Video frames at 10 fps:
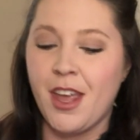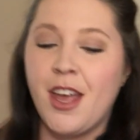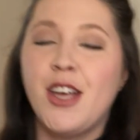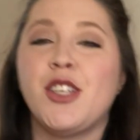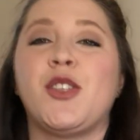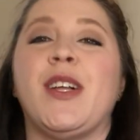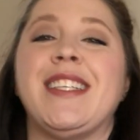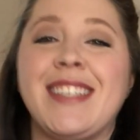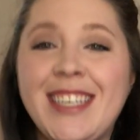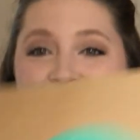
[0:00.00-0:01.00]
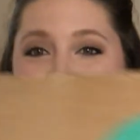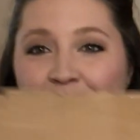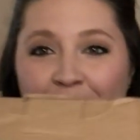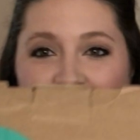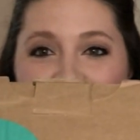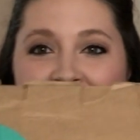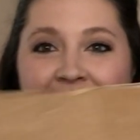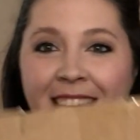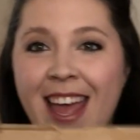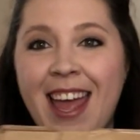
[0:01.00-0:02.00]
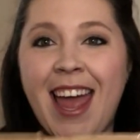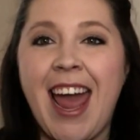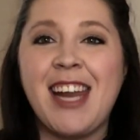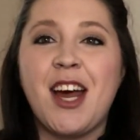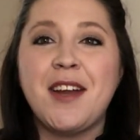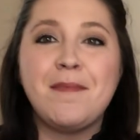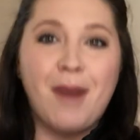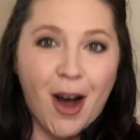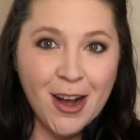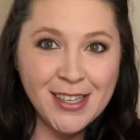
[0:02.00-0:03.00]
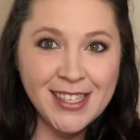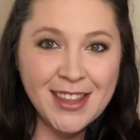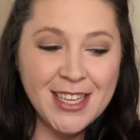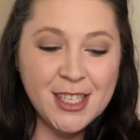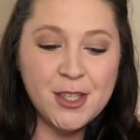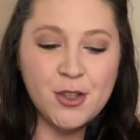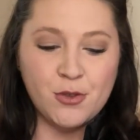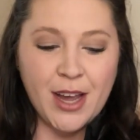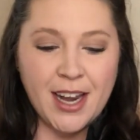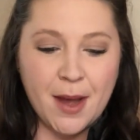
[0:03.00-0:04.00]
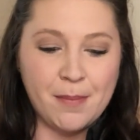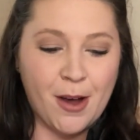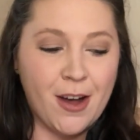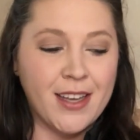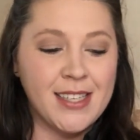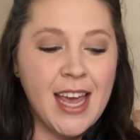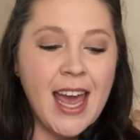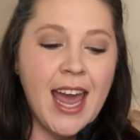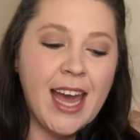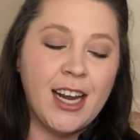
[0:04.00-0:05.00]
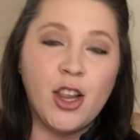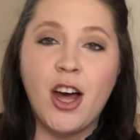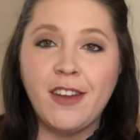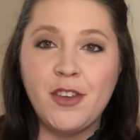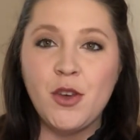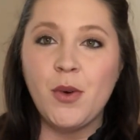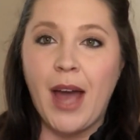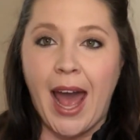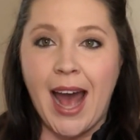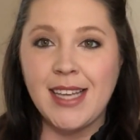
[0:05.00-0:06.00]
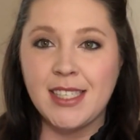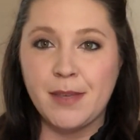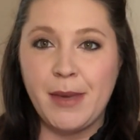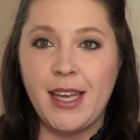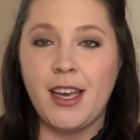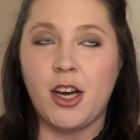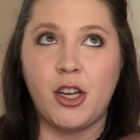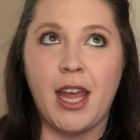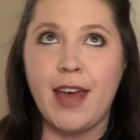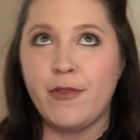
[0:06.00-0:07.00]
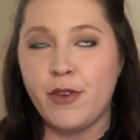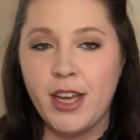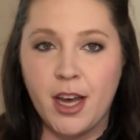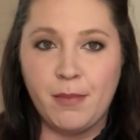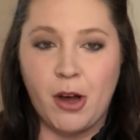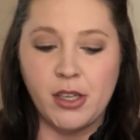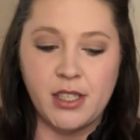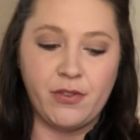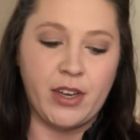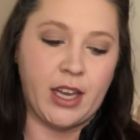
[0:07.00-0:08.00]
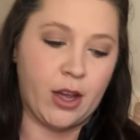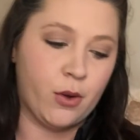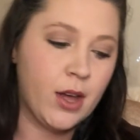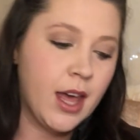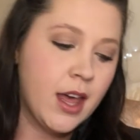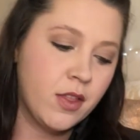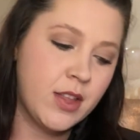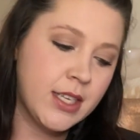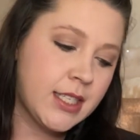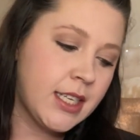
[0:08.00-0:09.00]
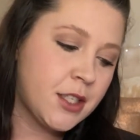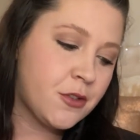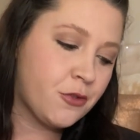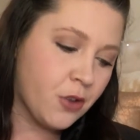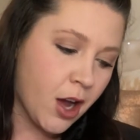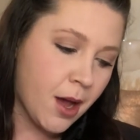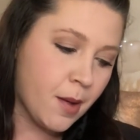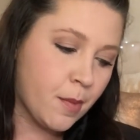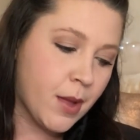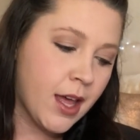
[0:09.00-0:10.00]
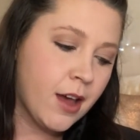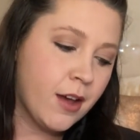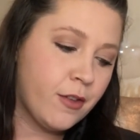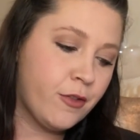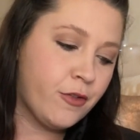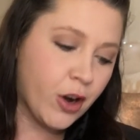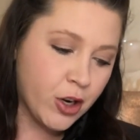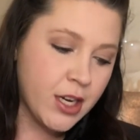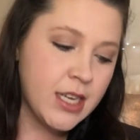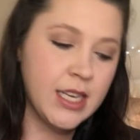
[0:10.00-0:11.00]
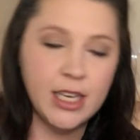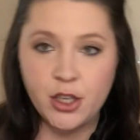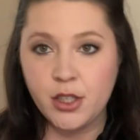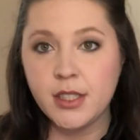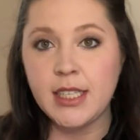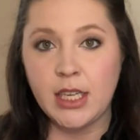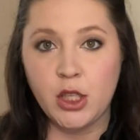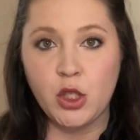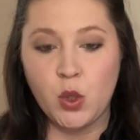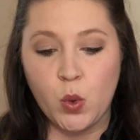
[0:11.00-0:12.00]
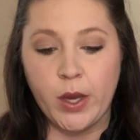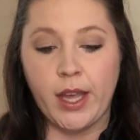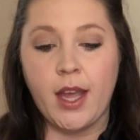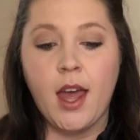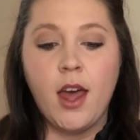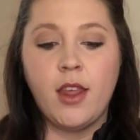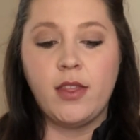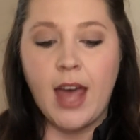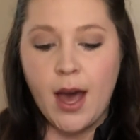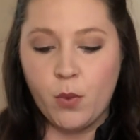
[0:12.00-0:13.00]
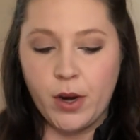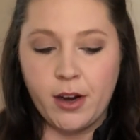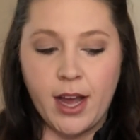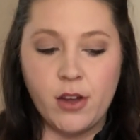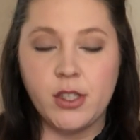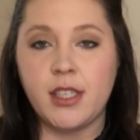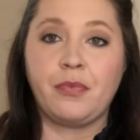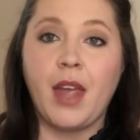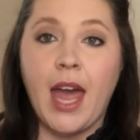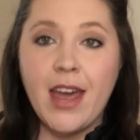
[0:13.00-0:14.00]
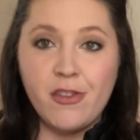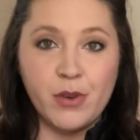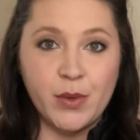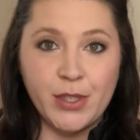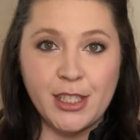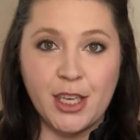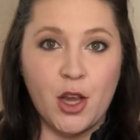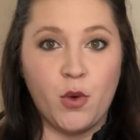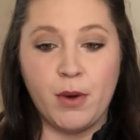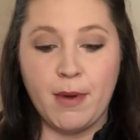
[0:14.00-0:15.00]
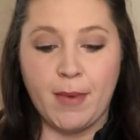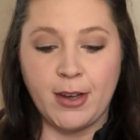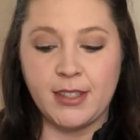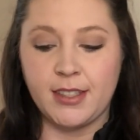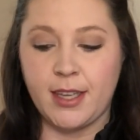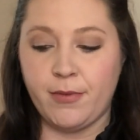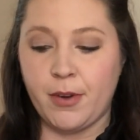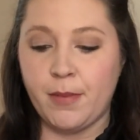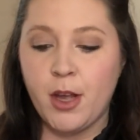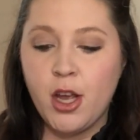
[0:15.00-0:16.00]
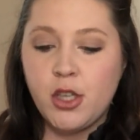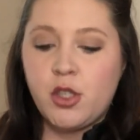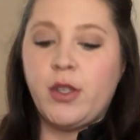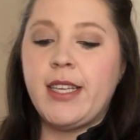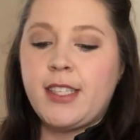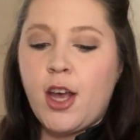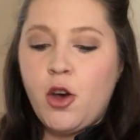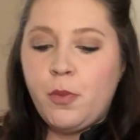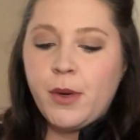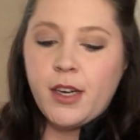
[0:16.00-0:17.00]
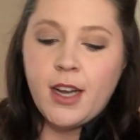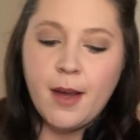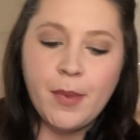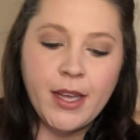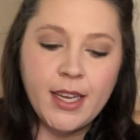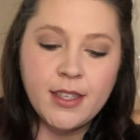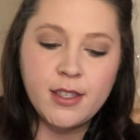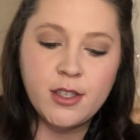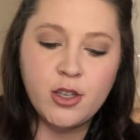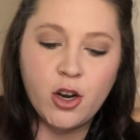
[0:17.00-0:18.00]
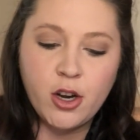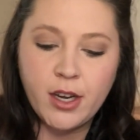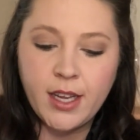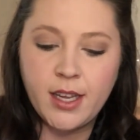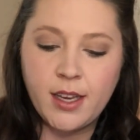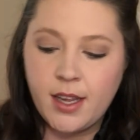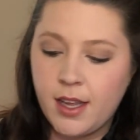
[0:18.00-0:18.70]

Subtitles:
So let's get started and unbox this ThredUP box. And a lot of you ask me on every unboxing video. This is from Vernon Hills, Illinois, that warehouse, because everyone wants to know where my boxes come from. So let's open it up and get started.